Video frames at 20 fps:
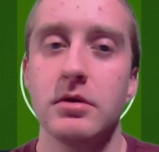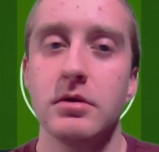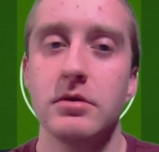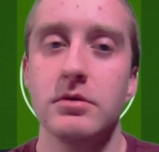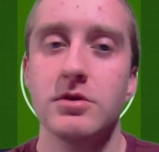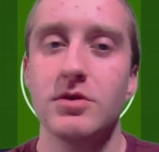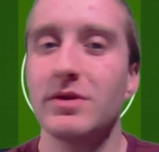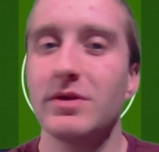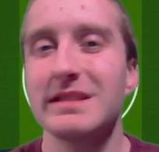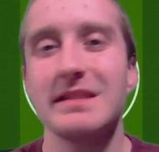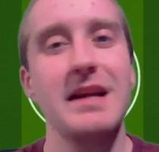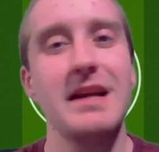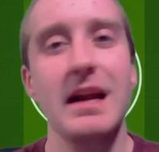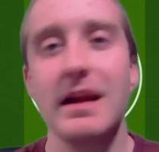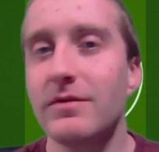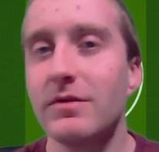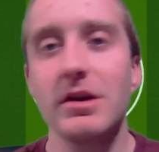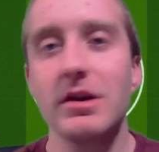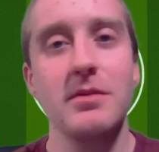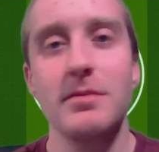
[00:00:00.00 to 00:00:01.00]
So it's not
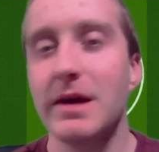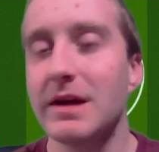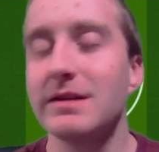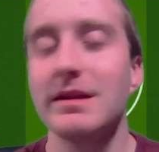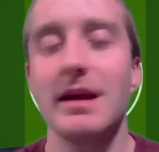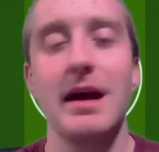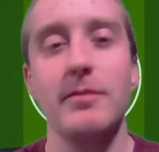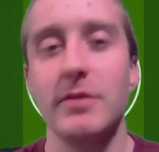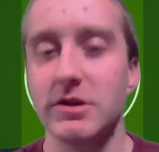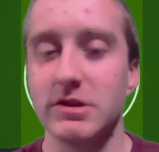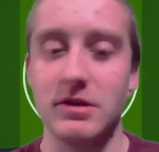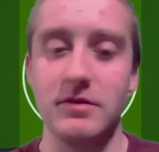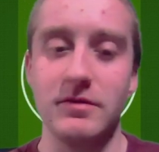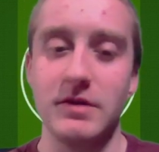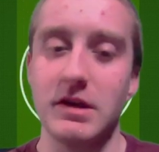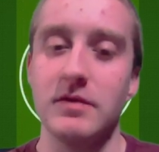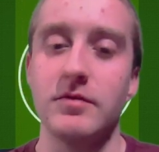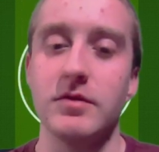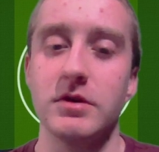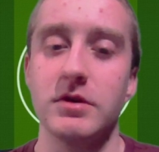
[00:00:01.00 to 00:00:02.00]
even going to make that much of a
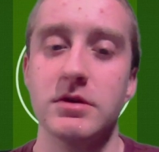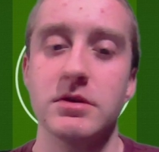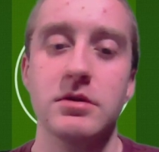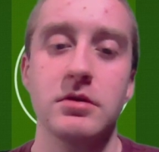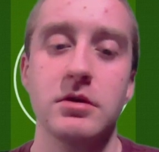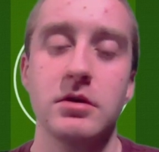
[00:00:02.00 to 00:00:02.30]
difference.